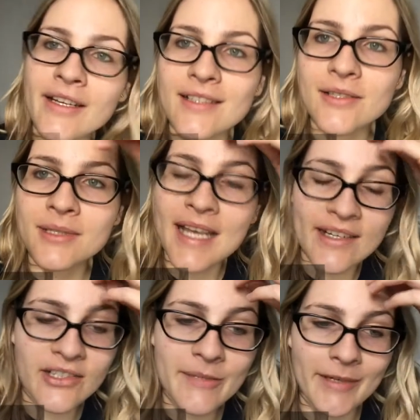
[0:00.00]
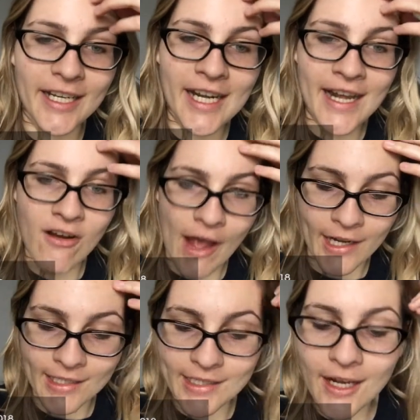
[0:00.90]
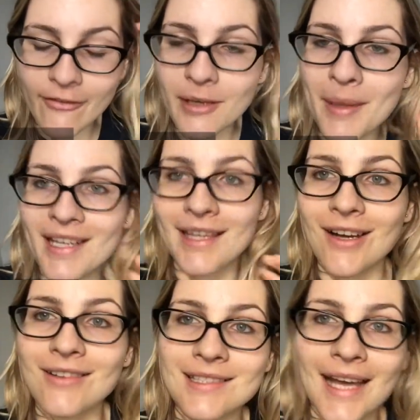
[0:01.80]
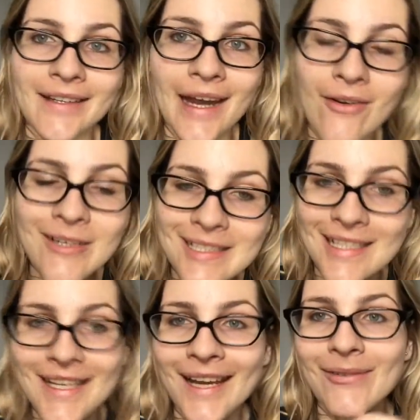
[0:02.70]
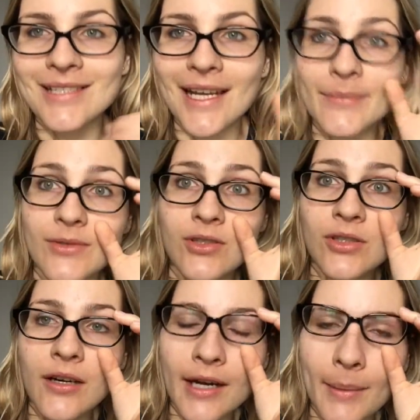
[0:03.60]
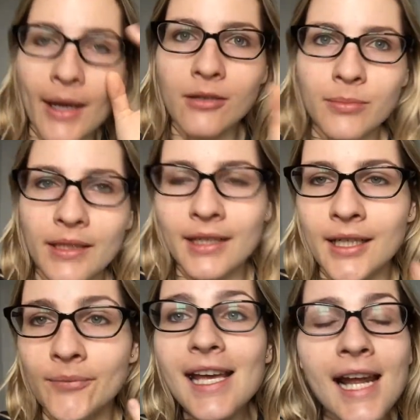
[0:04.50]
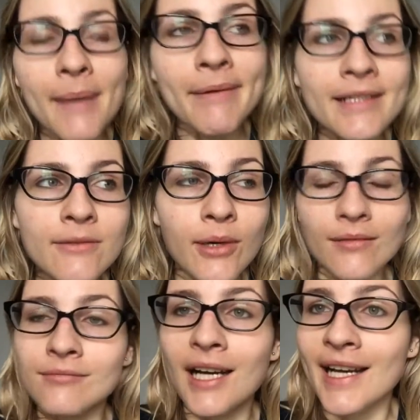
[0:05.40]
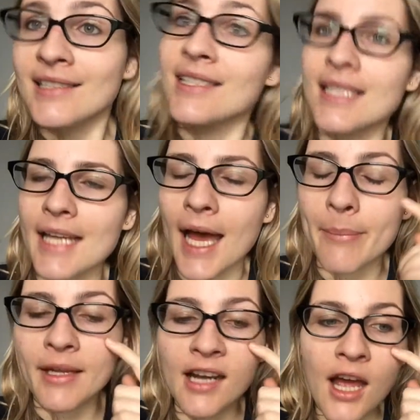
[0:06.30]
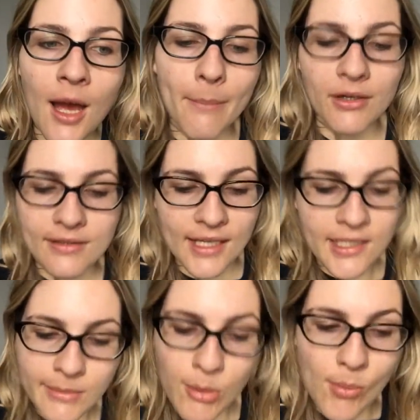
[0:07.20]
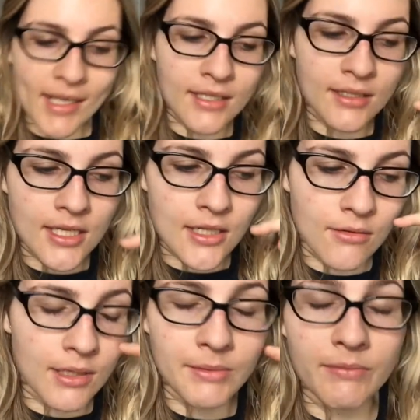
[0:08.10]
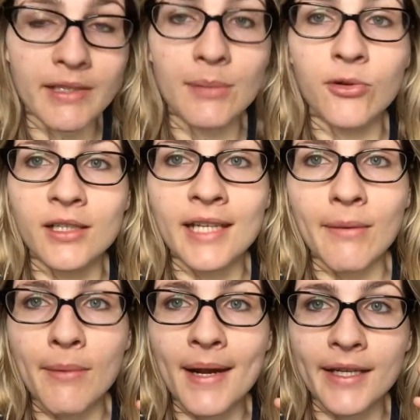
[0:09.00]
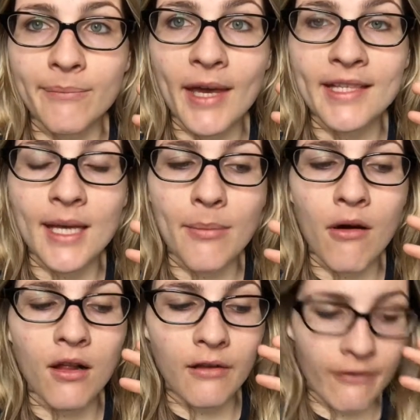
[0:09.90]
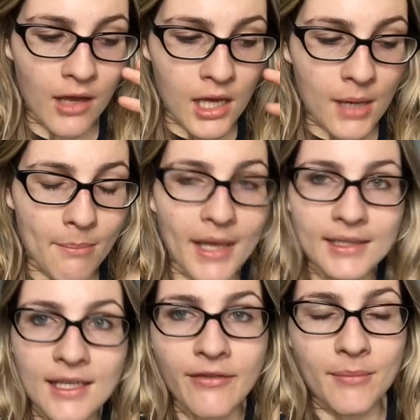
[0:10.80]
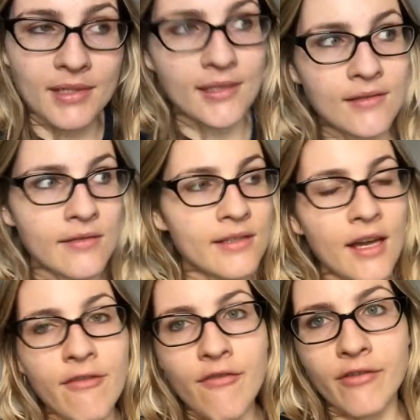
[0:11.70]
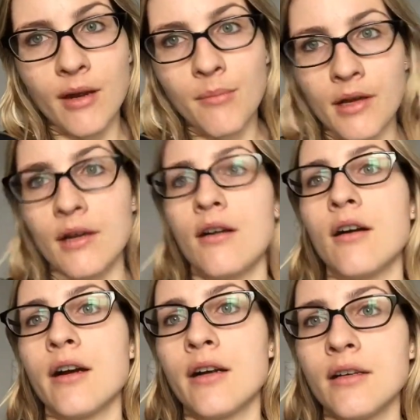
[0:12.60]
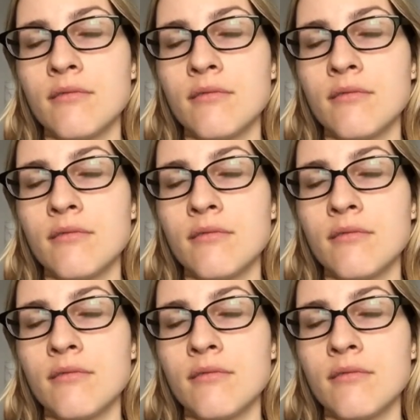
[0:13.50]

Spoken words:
there. So it's actually Monday now and I did not film anything on Saturday or Sunday, which I'm sorry about, but you know, it happened. Well, I guess it didn't happen. But on Saturday it was really boring day. We went and picked up all of my stuff and my sister's stuff from our